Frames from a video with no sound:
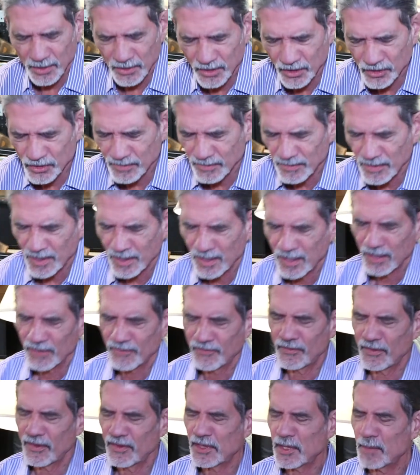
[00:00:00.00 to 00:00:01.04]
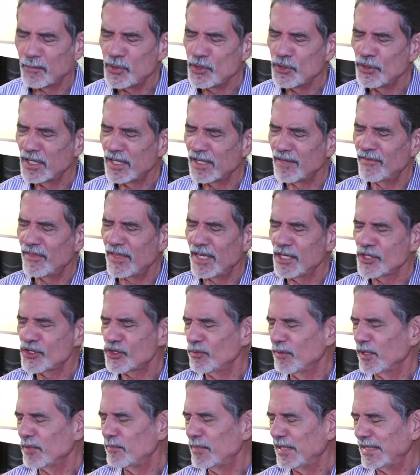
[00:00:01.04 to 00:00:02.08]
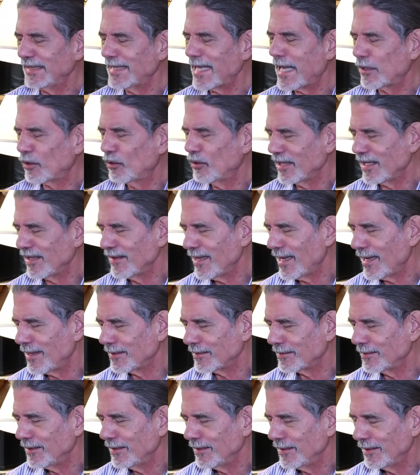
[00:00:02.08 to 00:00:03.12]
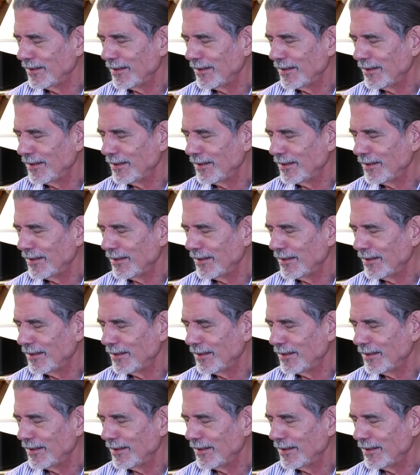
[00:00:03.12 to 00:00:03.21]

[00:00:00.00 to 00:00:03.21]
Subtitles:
Just the beauty of the instrument, but not only that,